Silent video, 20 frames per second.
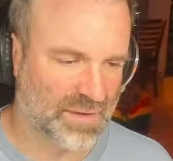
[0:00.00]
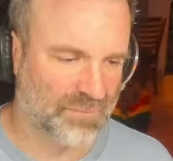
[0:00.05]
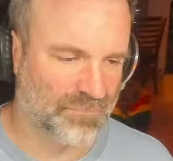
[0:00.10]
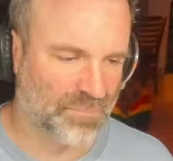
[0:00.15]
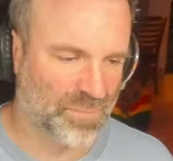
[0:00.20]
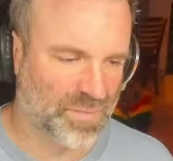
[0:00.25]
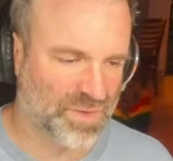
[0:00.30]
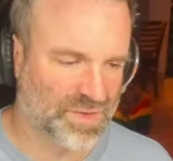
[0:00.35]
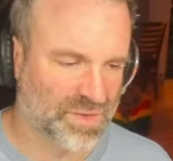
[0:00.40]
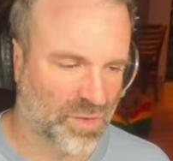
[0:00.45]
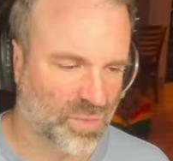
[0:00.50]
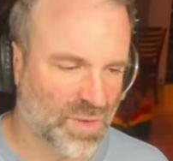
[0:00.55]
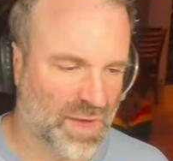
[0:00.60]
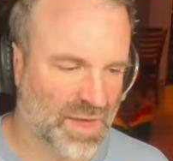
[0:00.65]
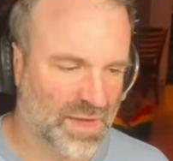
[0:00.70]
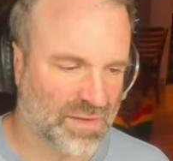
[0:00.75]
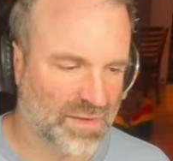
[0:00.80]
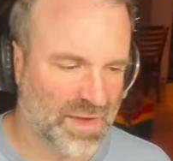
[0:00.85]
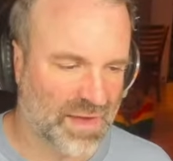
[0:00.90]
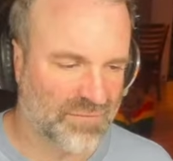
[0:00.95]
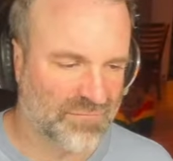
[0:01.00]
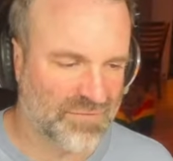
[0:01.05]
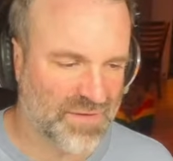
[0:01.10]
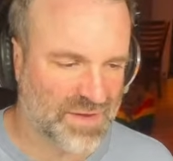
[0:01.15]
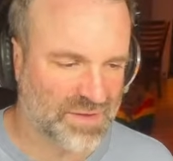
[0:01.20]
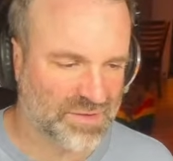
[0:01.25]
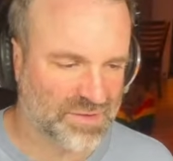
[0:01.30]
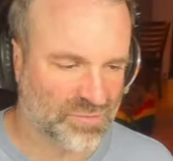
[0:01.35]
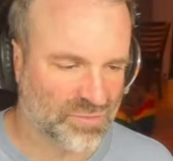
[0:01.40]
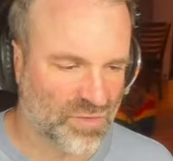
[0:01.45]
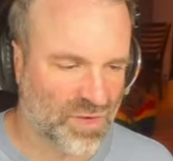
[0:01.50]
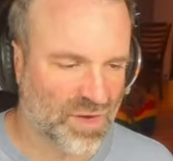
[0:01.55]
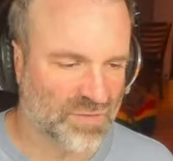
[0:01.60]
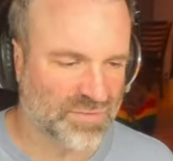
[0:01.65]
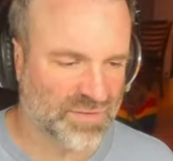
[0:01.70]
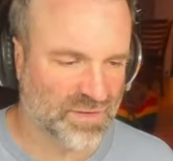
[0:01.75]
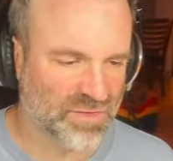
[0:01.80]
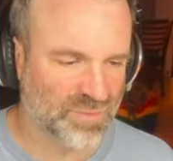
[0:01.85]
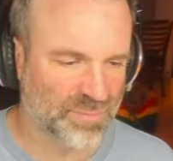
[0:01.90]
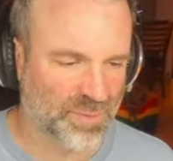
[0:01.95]
so events
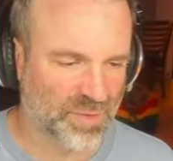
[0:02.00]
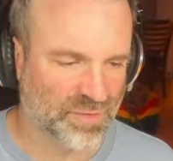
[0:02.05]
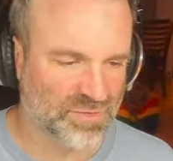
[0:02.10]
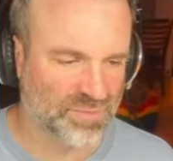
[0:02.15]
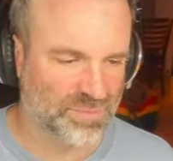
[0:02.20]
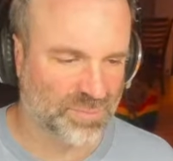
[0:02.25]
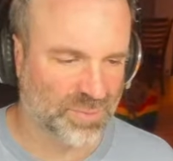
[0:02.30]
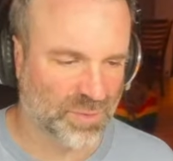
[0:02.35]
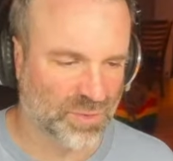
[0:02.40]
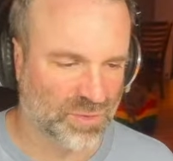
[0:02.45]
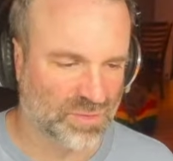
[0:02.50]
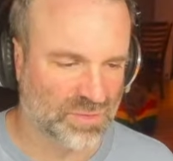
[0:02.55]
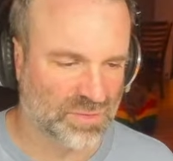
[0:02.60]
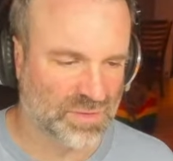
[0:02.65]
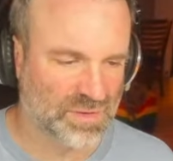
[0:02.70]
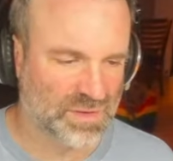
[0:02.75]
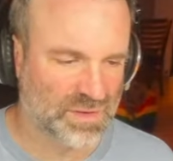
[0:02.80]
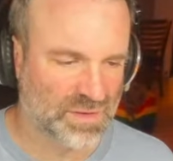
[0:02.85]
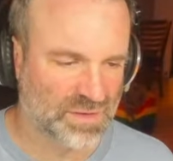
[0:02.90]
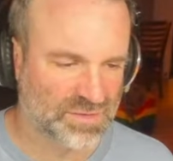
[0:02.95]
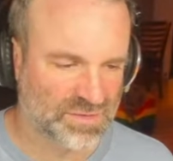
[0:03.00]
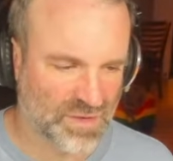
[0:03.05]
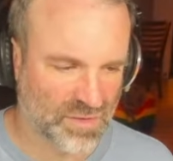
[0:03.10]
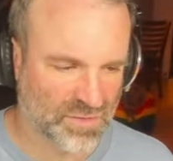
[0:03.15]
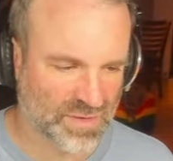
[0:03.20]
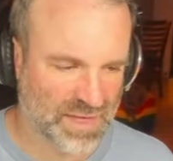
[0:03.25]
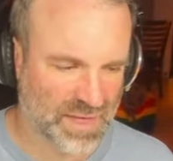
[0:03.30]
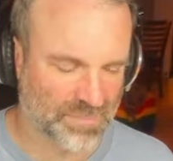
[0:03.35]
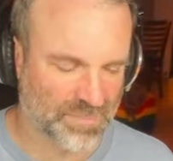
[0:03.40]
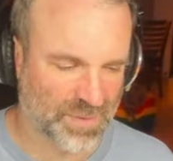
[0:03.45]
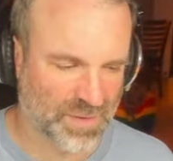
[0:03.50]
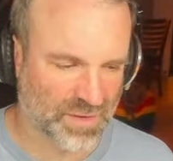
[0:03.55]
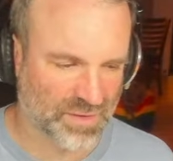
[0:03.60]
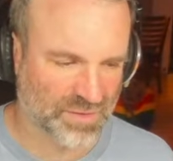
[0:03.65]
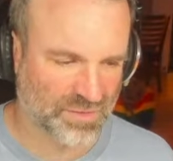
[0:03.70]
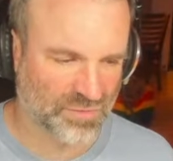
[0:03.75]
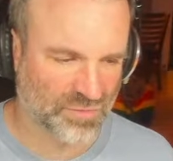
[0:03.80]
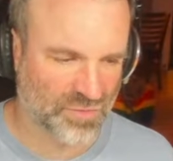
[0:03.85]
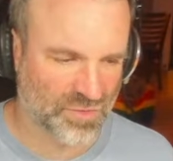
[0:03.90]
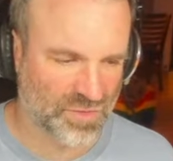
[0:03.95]
arriving at the bottom port don't get
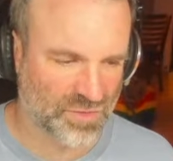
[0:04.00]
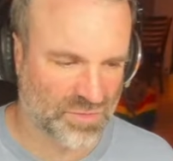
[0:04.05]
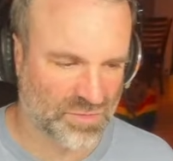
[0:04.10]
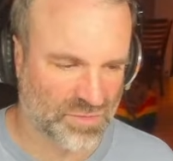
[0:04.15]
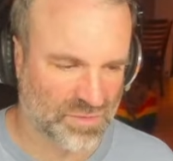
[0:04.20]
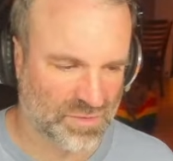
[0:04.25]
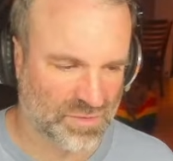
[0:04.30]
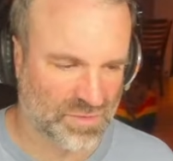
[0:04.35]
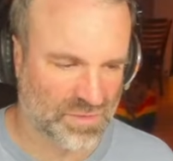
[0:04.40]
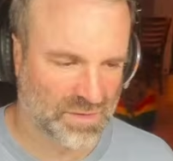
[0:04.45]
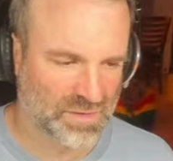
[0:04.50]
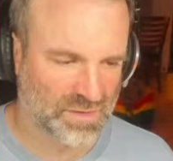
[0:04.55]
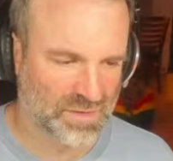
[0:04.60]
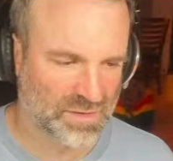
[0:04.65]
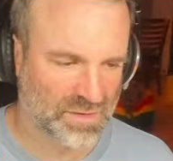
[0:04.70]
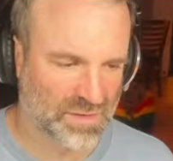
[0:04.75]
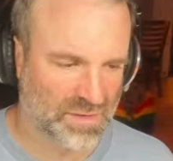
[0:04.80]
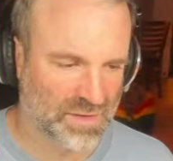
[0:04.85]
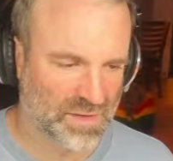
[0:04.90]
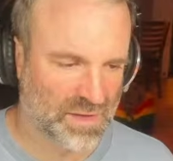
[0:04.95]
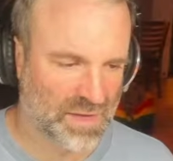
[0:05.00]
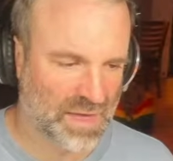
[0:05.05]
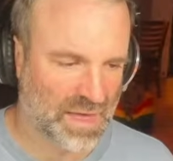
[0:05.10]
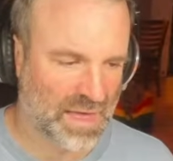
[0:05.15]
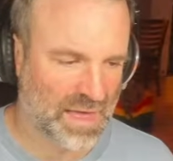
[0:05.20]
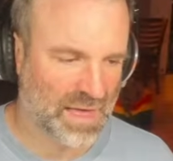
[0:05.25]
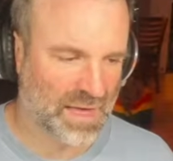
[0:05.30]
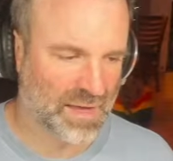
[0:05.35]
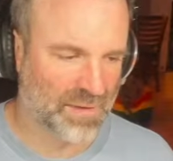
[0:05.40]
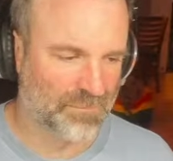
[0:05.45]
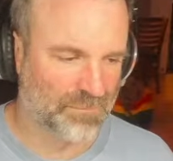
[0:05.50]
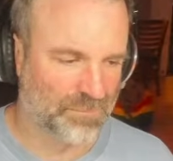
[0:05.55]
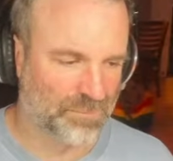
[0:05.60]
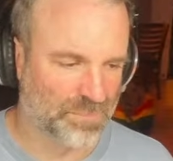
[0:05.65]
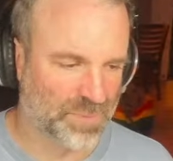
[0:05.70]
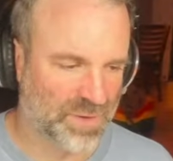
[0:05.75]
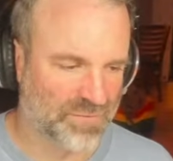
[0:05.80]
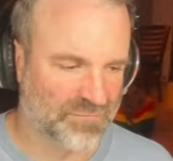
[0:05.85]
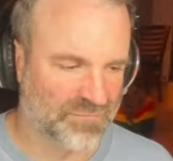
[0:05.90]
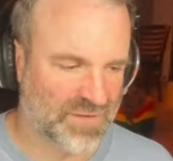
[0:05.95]
passed through,
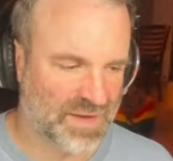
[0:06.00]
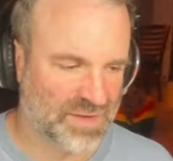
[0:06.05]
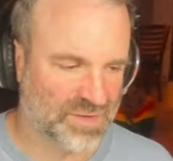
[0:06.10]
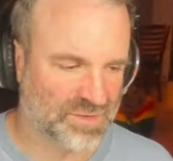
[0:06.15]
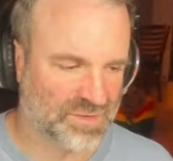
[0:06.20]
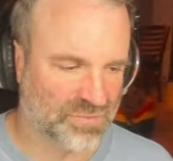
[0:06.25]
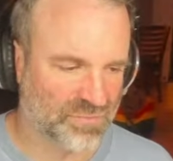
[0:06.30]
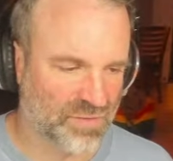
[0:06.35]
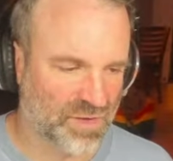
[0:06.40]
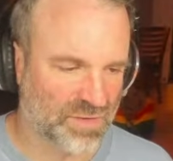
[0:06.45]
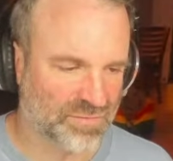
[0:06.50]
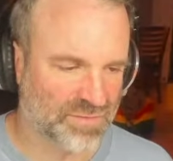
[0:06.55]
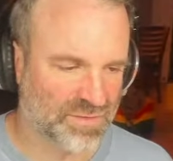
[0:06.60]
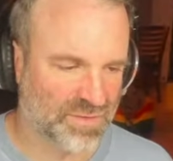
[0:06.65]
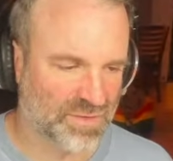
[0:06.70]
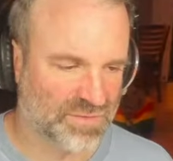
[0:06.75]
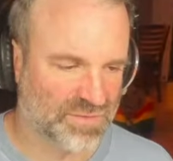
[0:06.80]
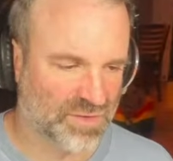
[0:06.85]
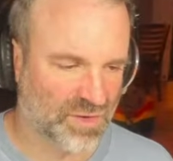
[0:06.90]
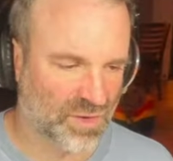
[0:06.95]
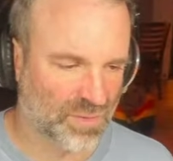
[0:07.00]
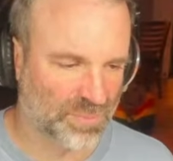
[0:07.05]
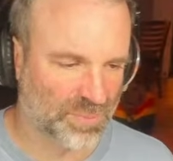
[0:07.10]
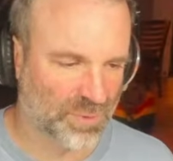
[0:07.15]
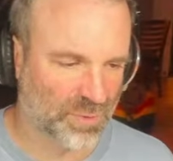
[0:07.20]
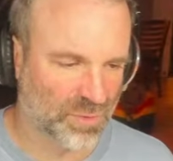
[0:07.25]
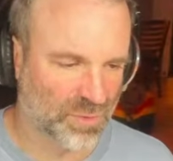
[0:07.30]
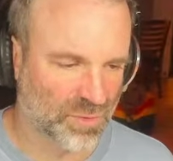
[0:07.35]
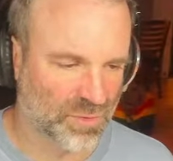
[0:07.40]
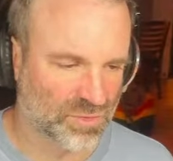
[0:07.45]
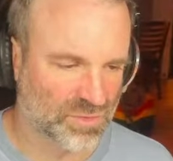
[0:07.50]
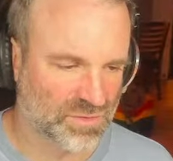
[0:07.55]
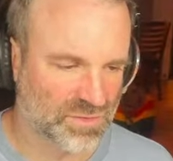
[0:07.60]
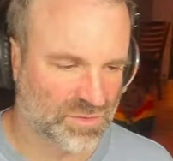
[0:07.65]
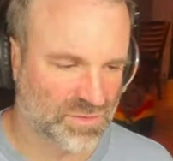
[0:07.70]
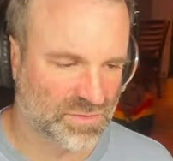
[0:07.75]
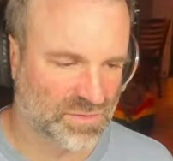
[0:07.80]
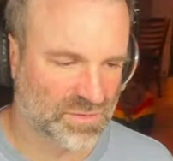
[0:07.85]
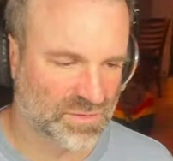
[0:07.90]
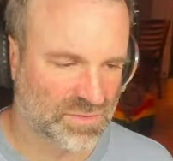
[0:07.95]
but events arriving at the top port
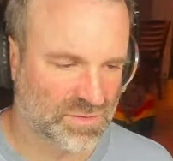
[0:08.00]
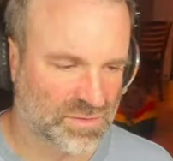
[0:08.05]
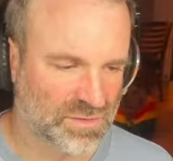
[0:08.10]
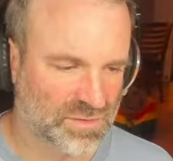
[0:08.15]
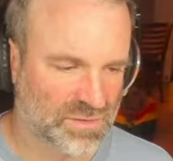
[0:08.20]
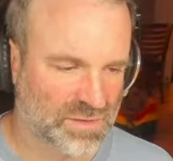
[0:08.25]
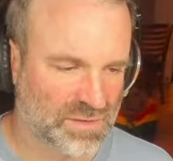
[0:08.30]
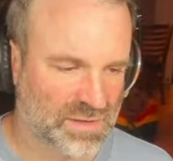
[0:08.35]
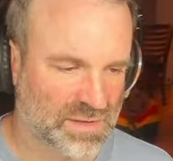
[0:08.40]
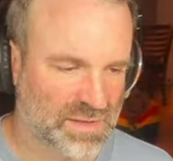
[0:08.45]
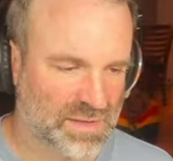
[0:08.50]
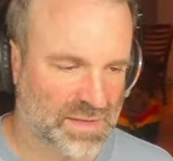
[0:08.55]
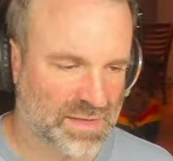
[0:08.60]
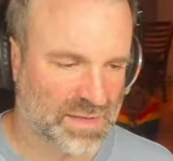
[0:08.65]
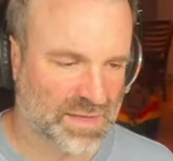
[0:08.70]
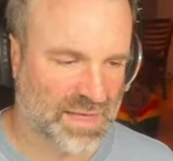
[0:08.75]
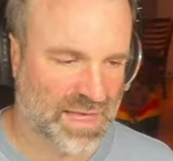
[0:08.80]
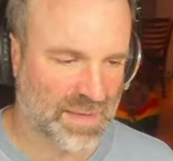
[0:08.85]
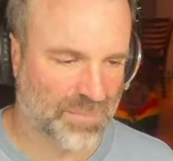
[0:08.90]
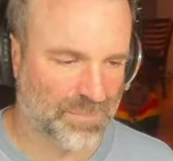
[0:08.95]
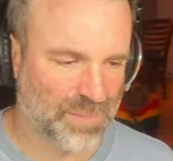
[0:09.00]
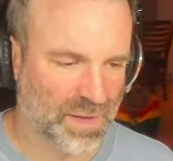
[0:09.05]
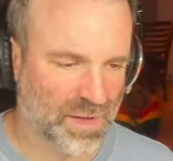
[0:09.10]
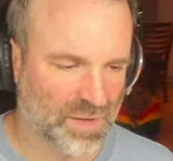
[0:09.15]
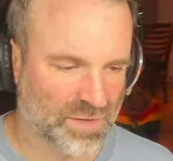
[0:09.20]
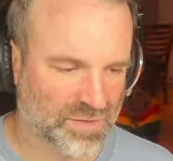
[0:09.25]
get passed